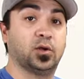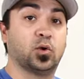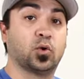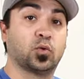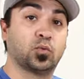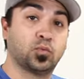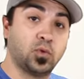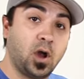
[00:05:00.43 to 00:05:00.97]

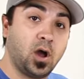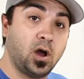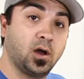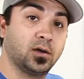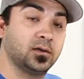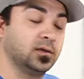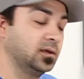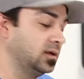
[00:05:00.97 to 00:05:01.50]
or
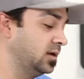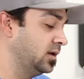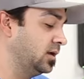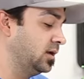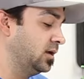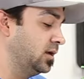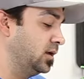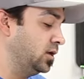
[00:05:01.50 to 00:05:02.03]
wrong,
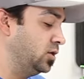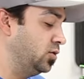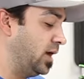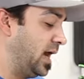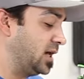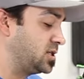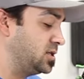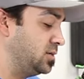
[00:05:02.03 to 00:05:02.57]
you
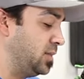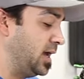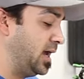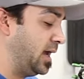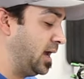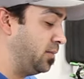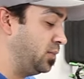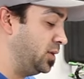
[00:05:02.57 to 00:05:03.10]
actually
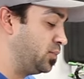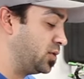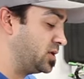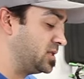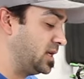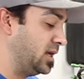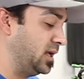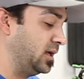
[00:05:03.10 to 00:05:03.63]
may be
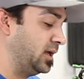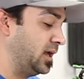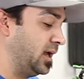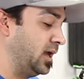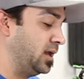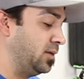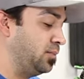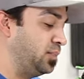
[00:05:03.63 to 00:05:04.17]
presenting
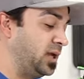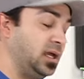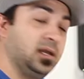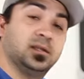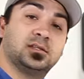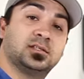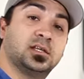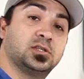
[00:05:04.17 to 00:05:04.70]
an
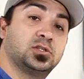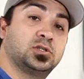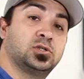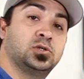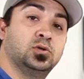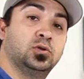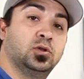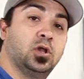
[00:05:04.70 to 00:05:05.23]
impedance that's
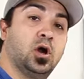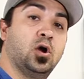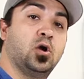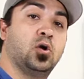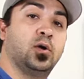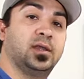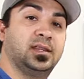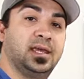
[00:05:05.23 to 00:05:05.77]
too
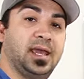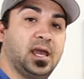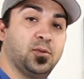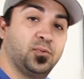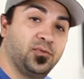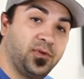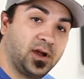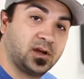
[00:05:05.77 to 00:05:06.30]
low and the
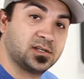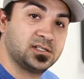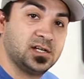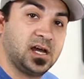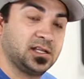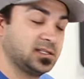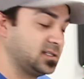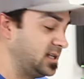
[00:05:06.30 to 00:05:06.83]
amplifier is
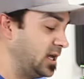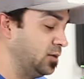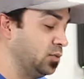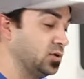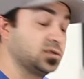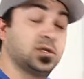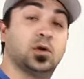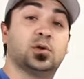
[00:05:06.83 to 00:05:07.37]
not
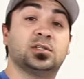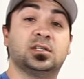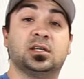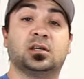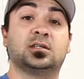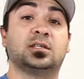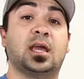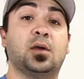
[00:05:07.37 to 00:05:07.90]
stable. So as an
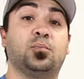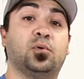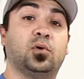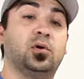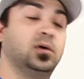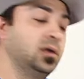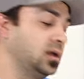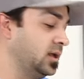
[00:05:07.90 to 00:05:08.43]

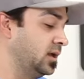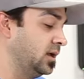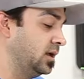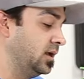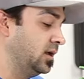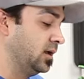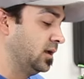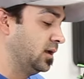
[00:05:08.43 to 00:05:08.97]
example,
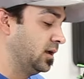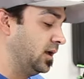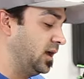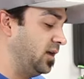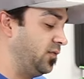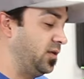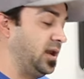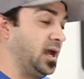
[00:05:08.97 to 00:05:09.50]

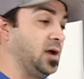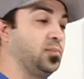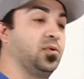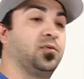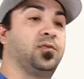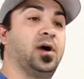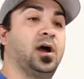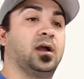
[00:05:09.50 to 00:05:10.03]
if an
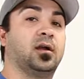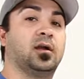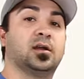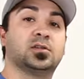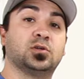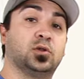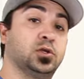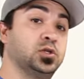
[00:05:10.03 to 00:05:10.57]
amplifier
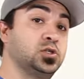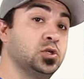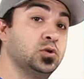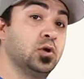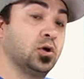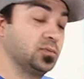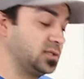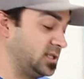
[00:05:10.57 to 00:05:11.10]
is only
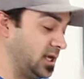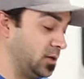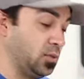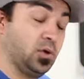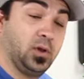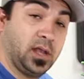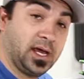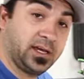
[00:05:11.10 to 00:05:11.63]
two ohm
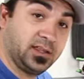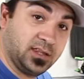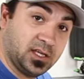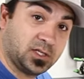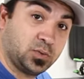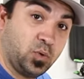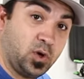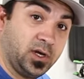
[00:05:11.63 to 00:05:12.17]
stable like
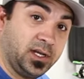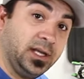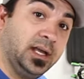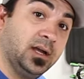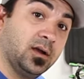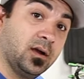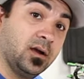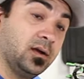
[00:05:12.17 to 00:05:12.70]
this one
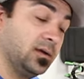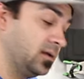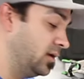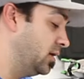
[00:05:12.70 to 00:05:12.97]
here,